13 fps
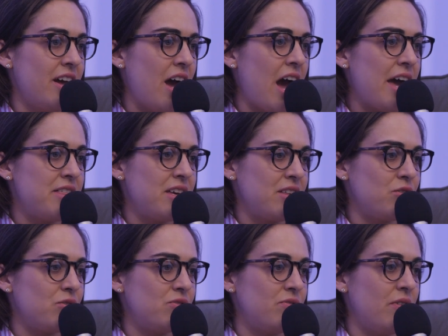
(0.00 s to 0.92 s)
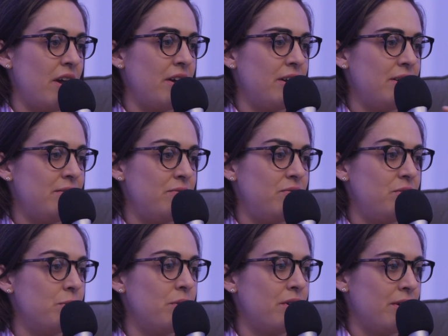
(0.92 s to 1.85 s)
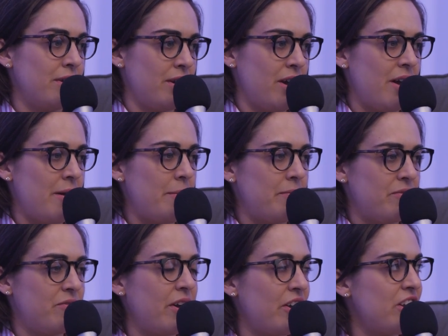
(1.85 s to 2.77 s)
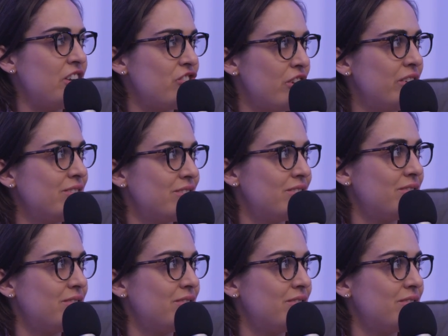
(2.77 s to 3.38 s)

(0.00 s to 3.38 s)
I think there's very fewer variations.